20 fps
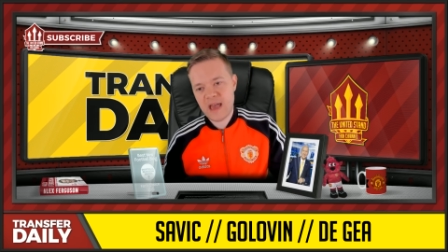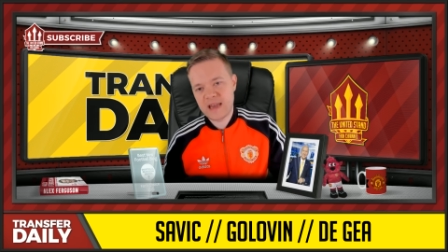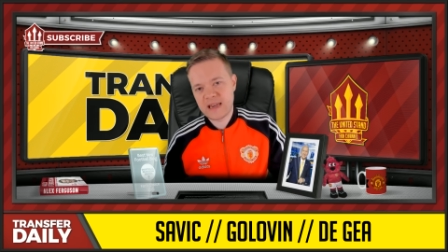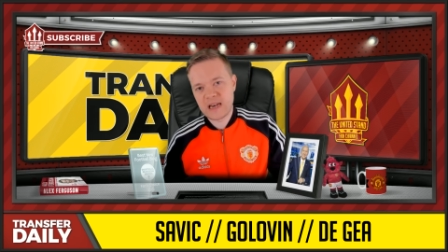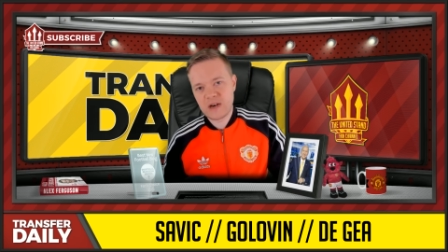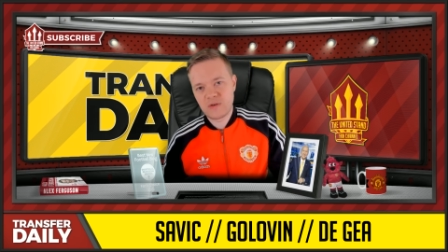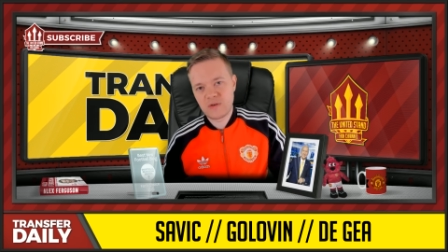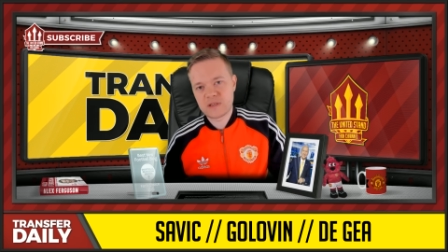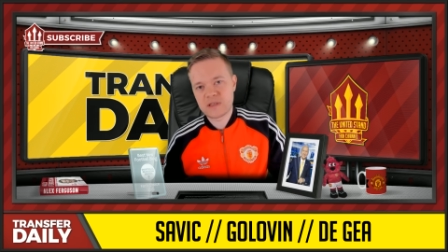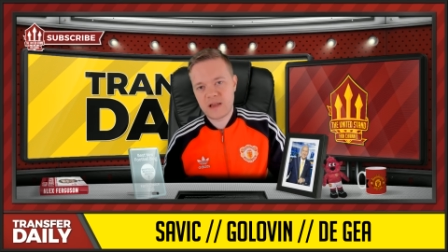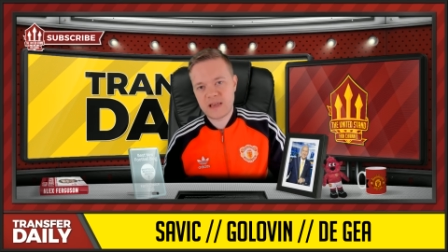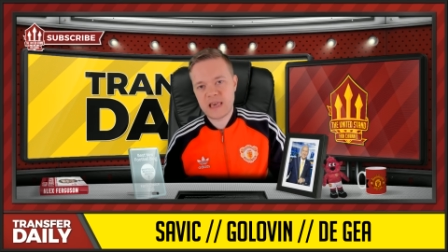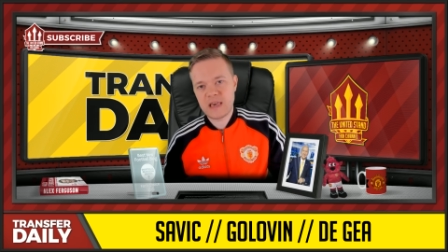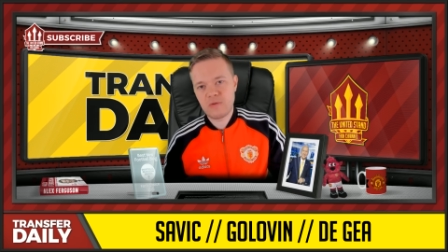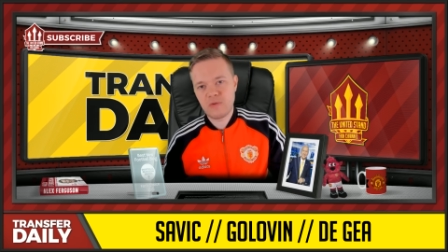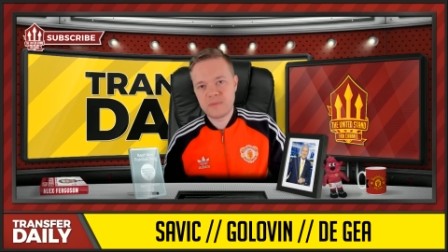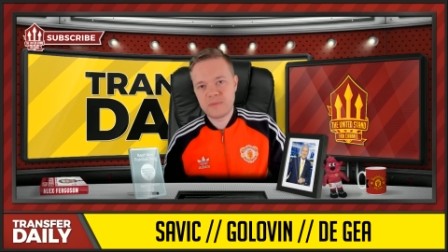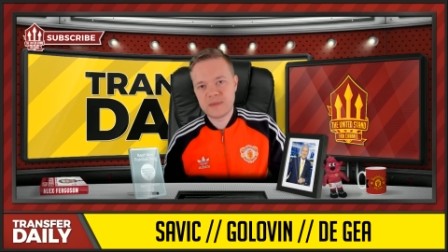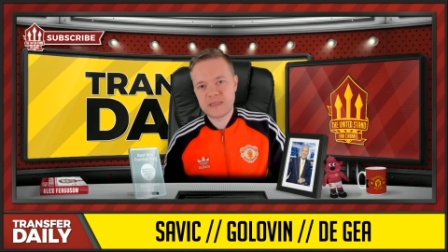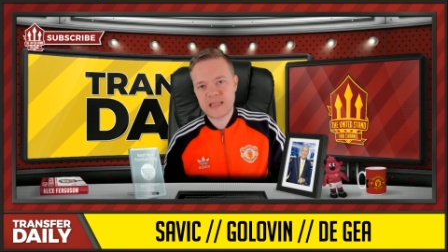And it looks like he
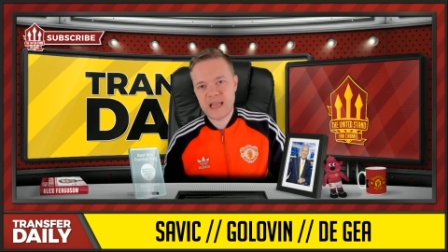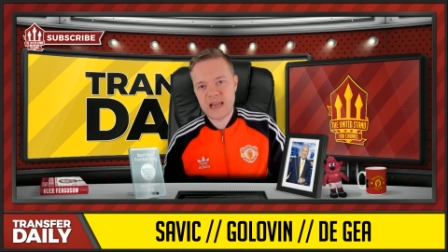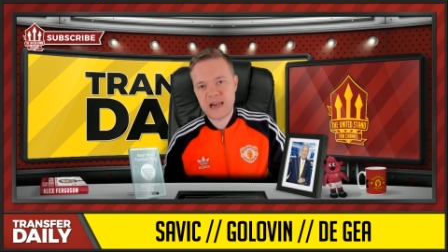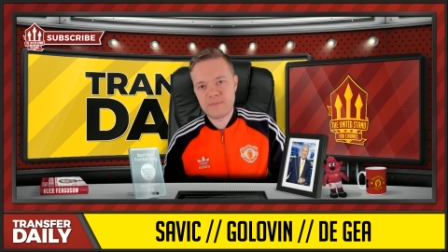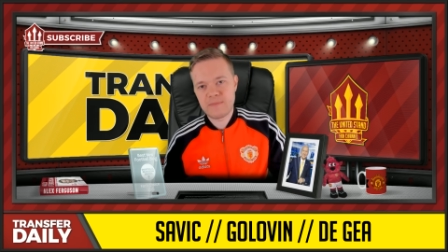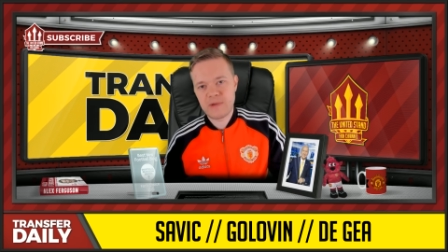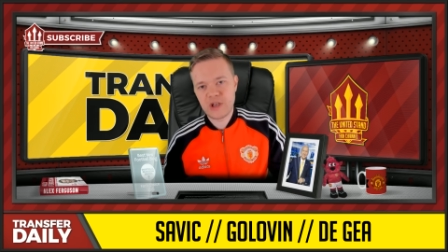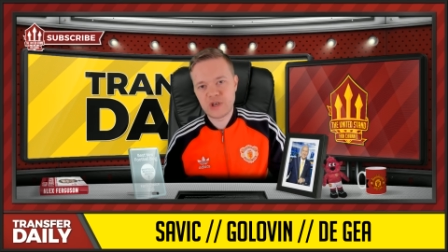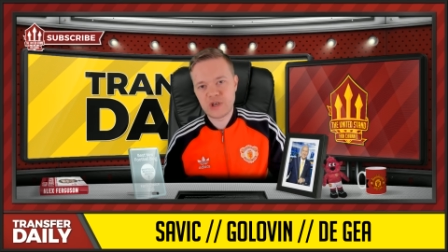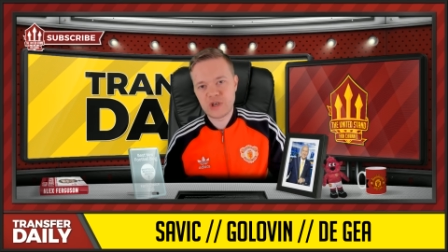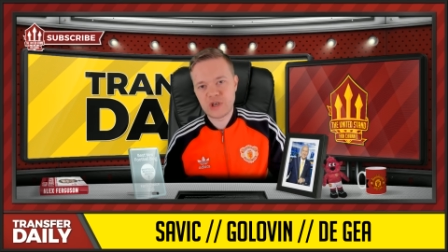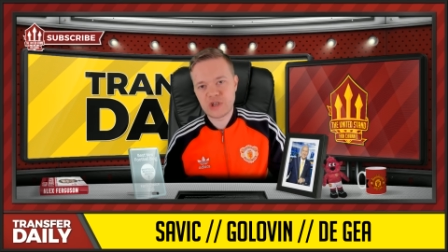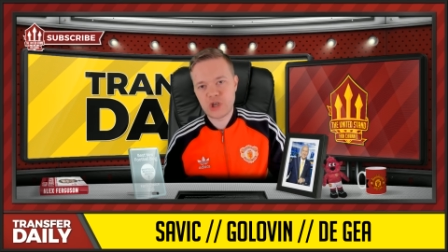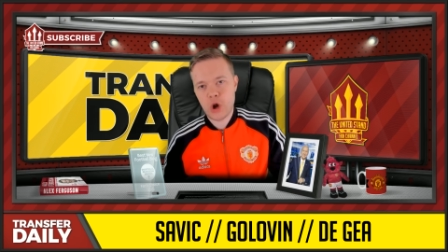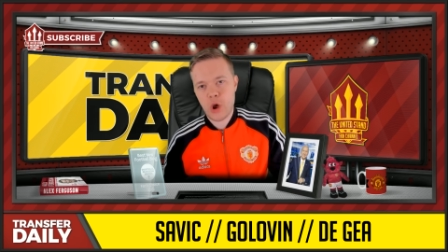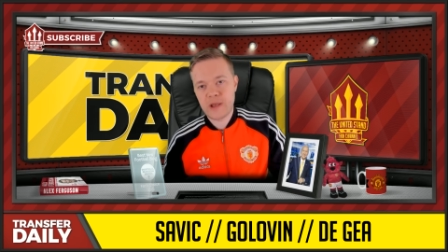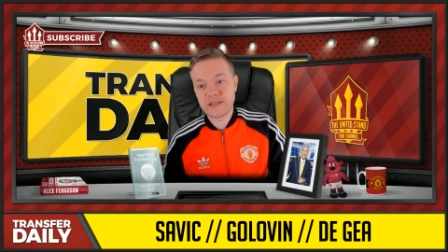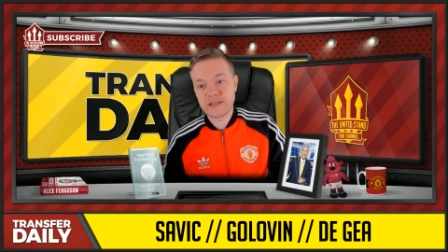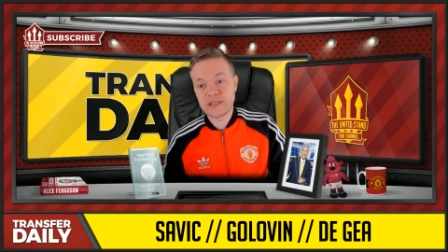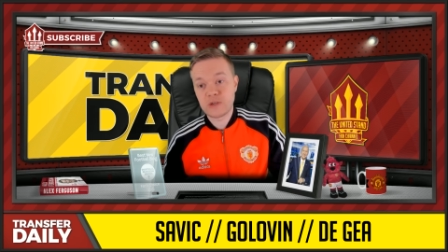will be staying at Manchester
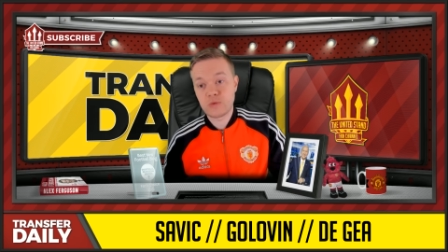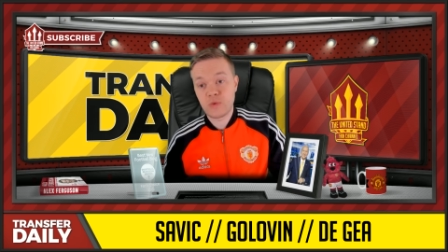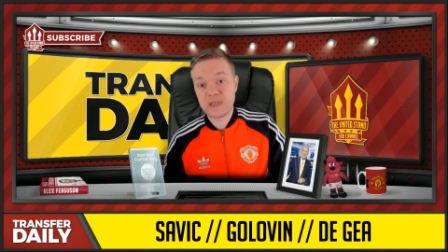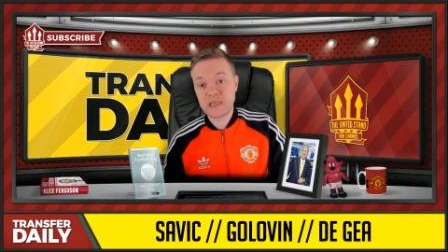United, which